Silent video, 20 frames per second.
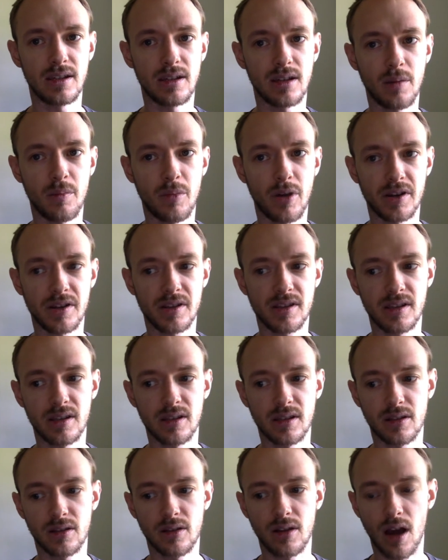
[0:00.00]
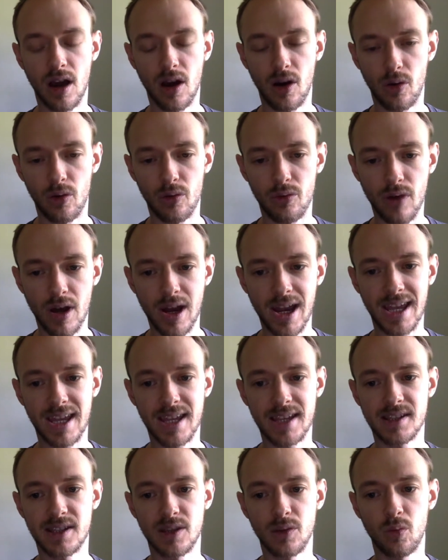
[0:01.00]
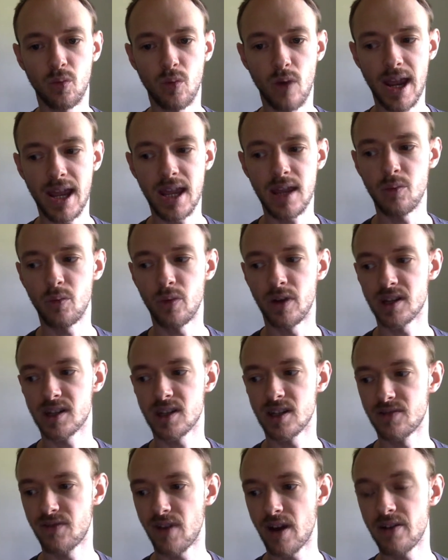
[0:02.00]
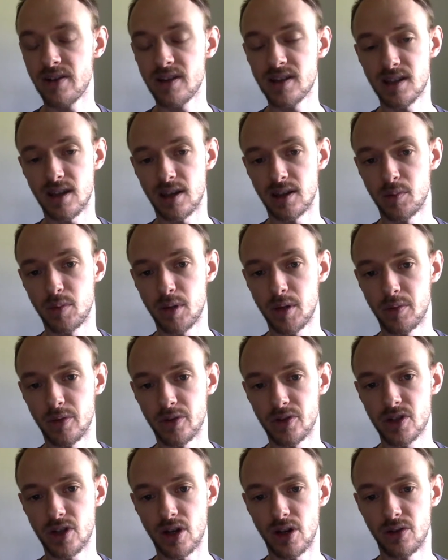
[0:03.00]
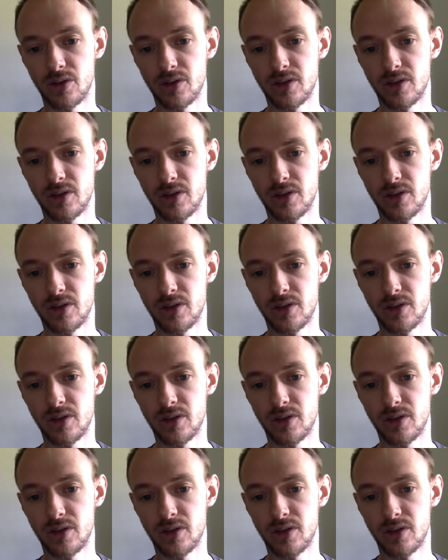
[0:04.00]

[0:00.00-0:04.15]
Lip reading: amongst the alt-right is the way in which, as various other people have shown,